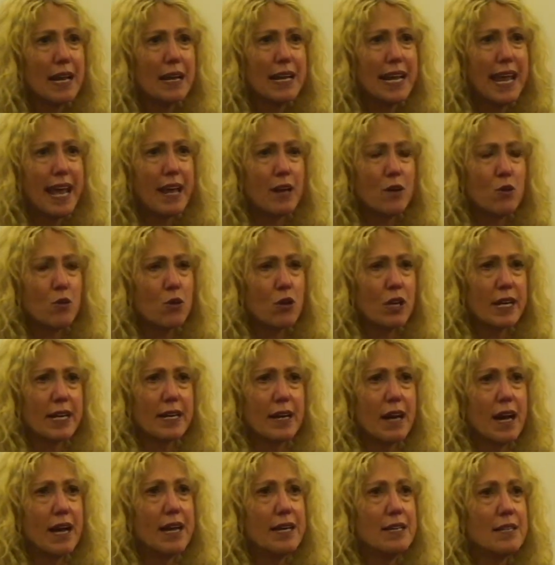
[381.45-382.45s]
get
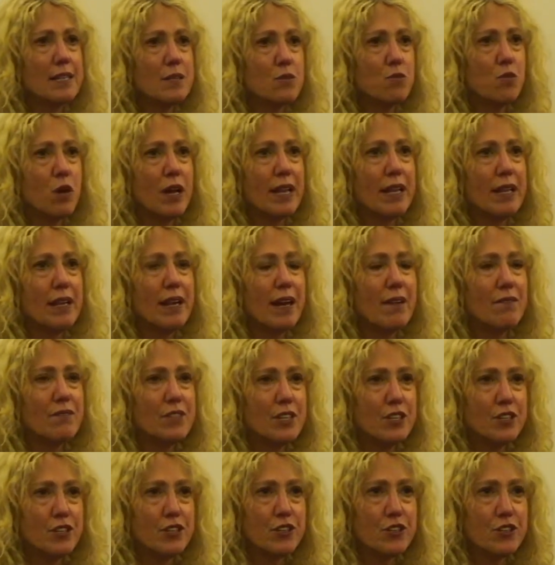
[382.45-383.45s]
organized well enough
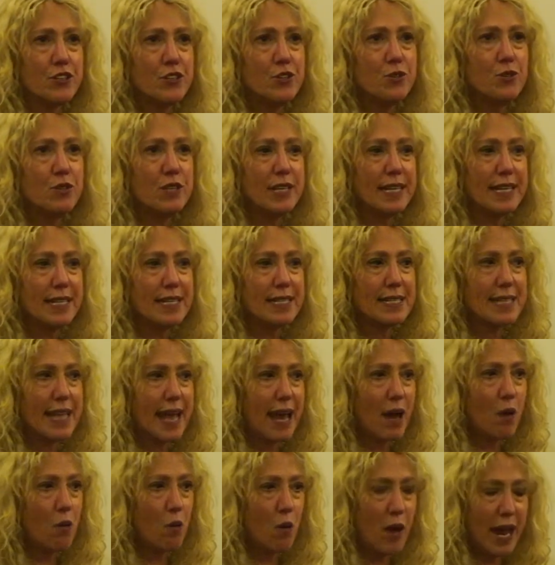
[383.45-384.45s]
to just do things
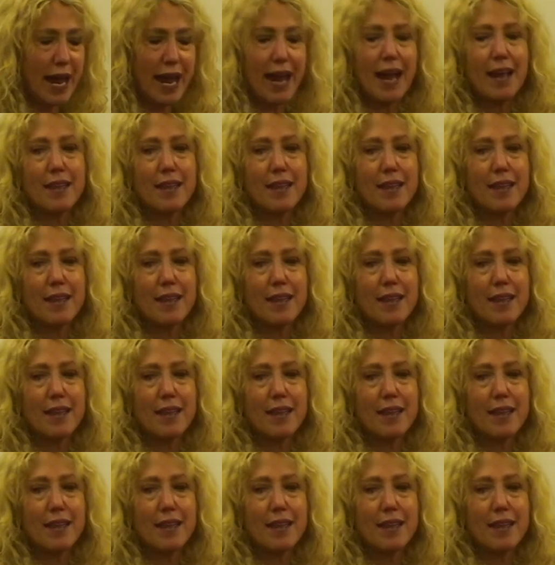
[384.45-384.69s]
that way,